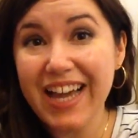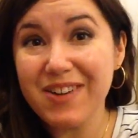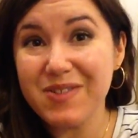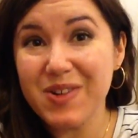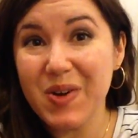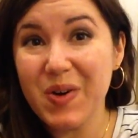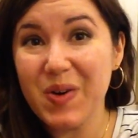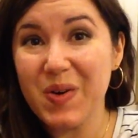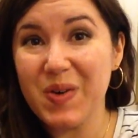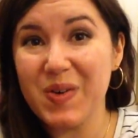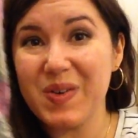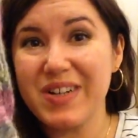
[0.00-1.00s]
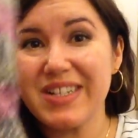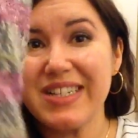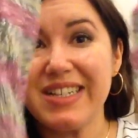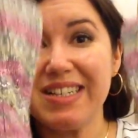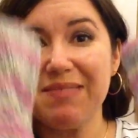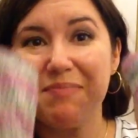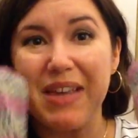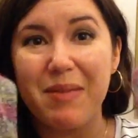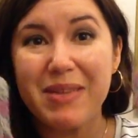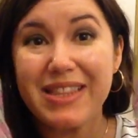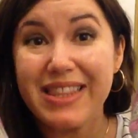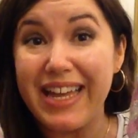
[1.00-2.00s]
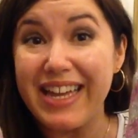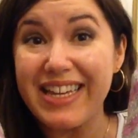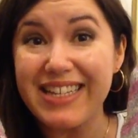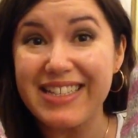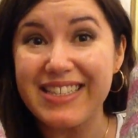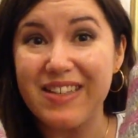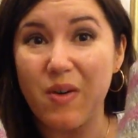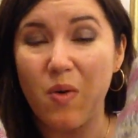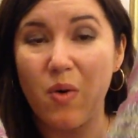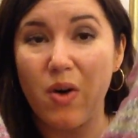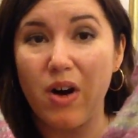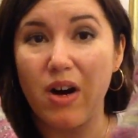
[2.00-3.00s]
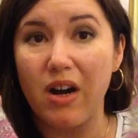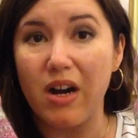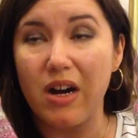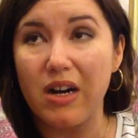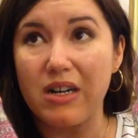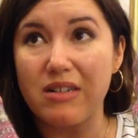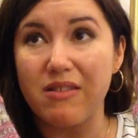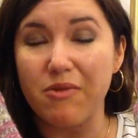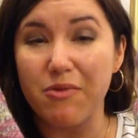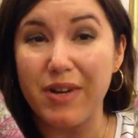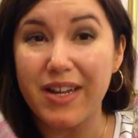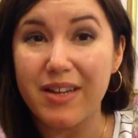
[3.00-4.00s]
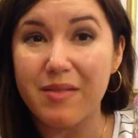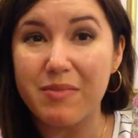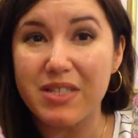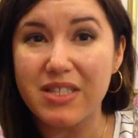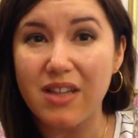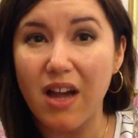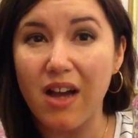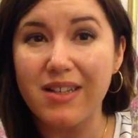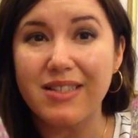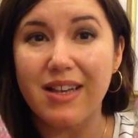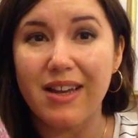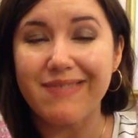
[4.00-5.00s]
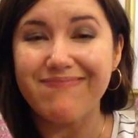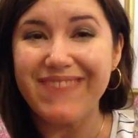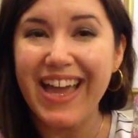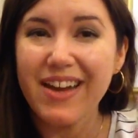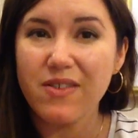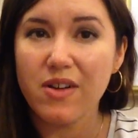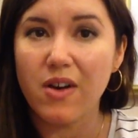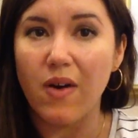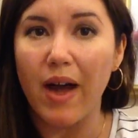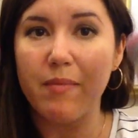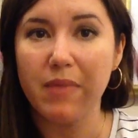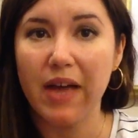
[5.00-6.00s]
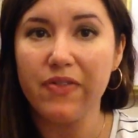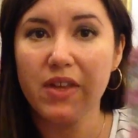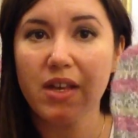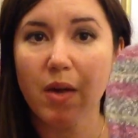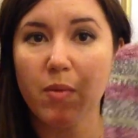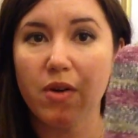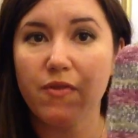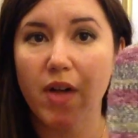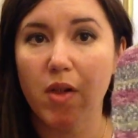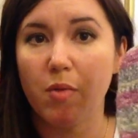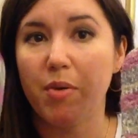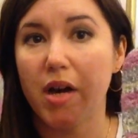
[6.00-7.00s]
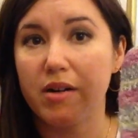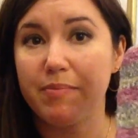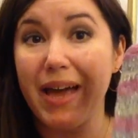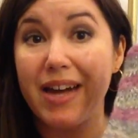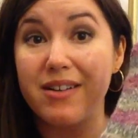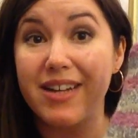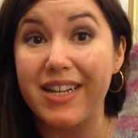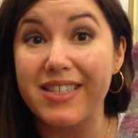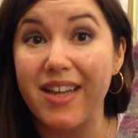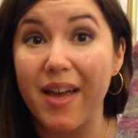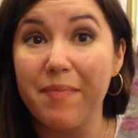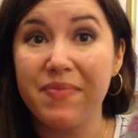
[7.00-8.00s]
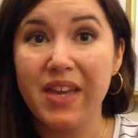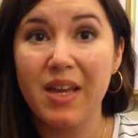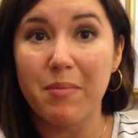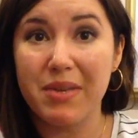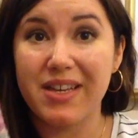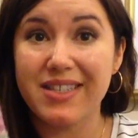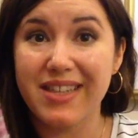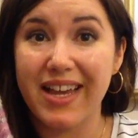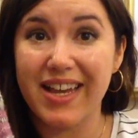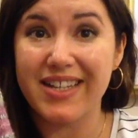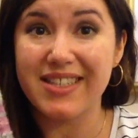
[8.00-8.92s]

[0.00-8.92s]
don't know, maybe lace or ribbed socks. I don't know. I think I will follow a pattern next time, because like I